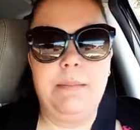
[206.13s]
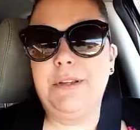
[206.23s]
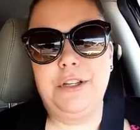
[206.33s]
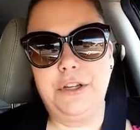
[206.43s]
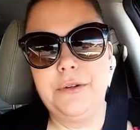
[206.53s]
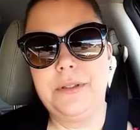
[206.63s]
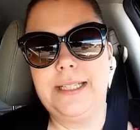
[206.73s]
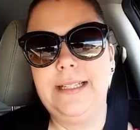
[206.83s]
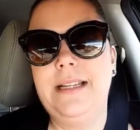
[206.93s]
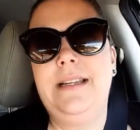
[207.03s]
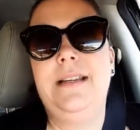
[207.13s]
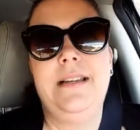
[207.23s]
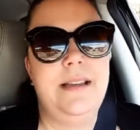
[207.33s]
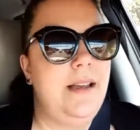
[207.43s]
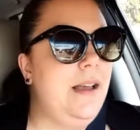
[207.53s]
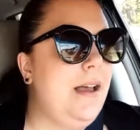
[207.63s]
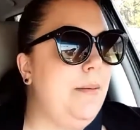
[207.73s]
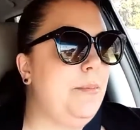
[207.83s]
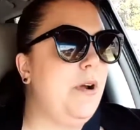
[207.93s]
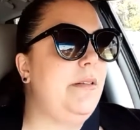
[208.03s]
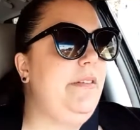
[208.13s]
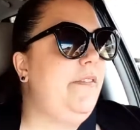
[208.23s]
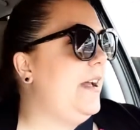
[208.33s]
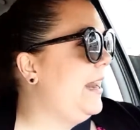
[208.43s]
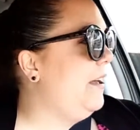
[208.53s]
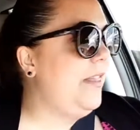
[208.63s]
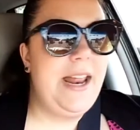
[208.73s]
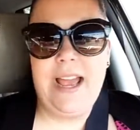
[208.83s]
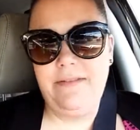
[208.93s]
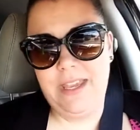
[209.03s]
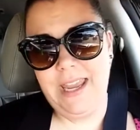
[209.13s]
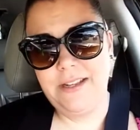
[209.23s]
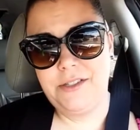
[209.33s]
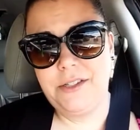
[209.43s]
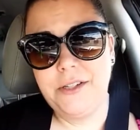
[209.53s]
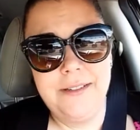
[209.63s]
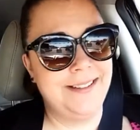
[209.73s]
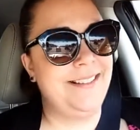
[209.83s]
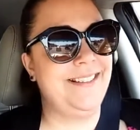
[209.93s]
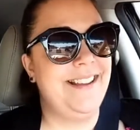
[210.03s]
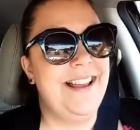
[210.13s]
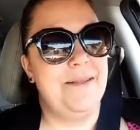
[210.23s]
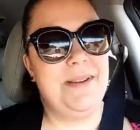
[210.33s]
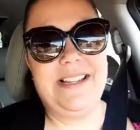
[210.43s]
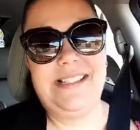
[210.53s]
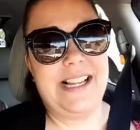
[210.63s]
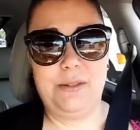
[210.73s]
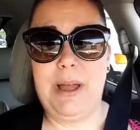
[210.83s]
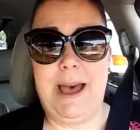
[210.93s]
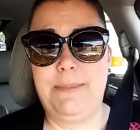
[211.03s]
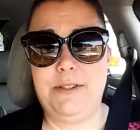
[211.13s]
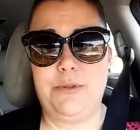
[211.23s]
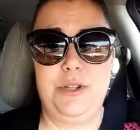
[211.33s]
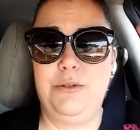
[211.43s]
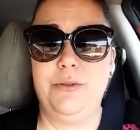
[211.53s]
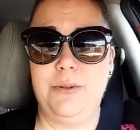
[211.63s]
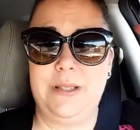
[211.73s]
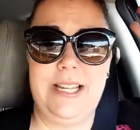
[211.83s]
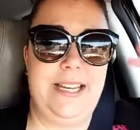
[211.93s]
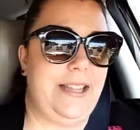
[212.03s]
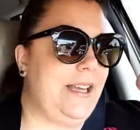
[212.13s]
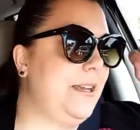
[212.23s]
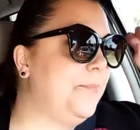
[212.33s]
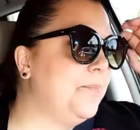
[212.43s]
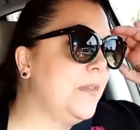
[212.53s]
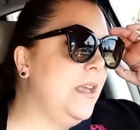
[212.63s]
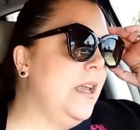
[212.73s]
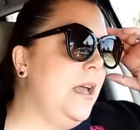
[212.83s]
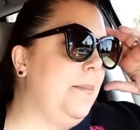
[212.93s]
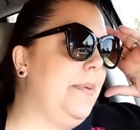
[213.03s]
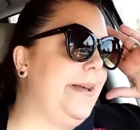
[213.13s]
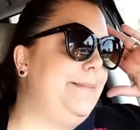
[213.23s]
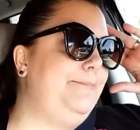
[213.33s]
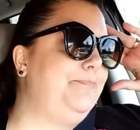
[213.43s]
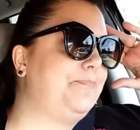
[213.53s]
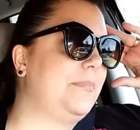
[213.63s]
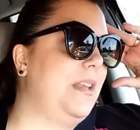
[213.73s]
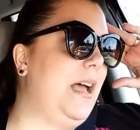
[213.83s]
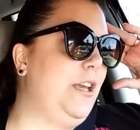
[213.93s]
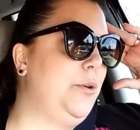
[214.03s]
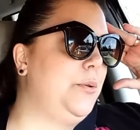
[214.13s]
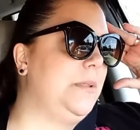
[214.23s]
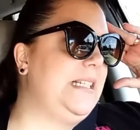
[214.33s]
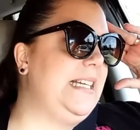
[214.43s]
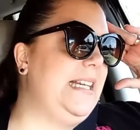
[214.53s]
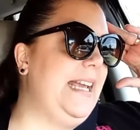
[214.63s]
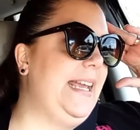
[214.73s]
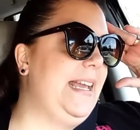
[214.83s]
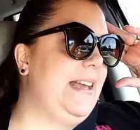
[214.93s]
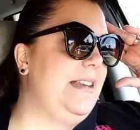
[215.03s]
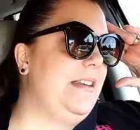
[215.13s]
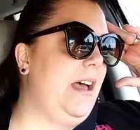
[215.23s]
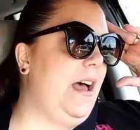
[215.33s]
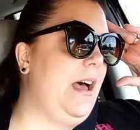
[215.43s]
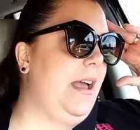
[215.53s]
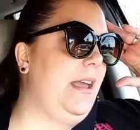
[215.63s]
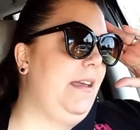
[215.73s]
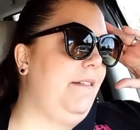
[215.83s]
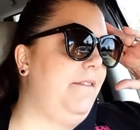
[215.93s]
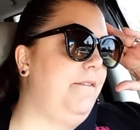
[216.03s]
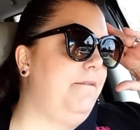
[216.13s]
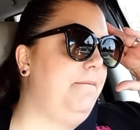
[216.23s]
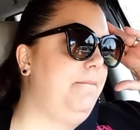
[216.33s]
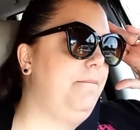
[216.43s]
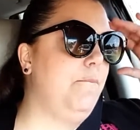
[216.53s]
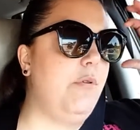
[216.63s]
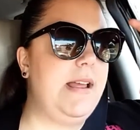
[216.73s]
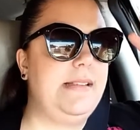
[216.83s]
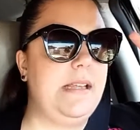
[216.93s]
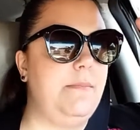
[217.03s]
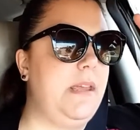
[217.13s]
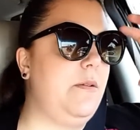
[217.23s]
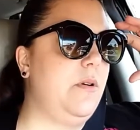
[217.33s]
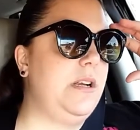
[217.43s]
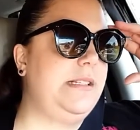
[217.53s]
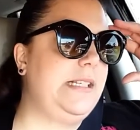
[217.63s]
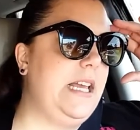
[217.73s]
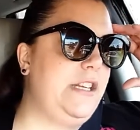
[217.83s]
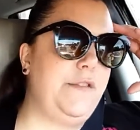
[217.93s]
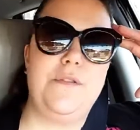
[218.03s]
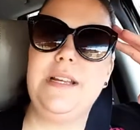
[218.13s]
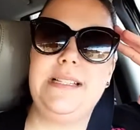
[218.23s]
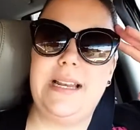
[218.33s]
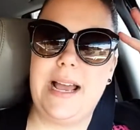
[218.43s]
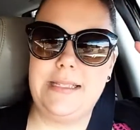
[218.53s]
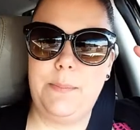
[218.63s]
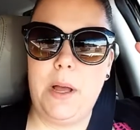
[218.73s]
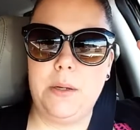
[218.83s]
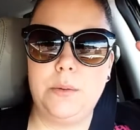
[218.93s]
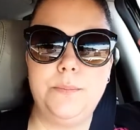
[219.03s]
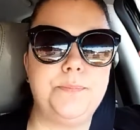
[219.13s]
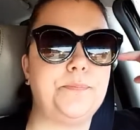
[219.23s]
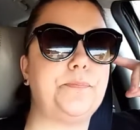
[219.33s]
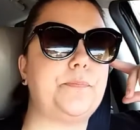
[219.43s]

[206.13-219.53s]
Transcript: I'm going to Google it and probably find out that I have the cancer because that's what happens when you Google anything. But I Googled it, and I read something where it said to freeze an ice bottle,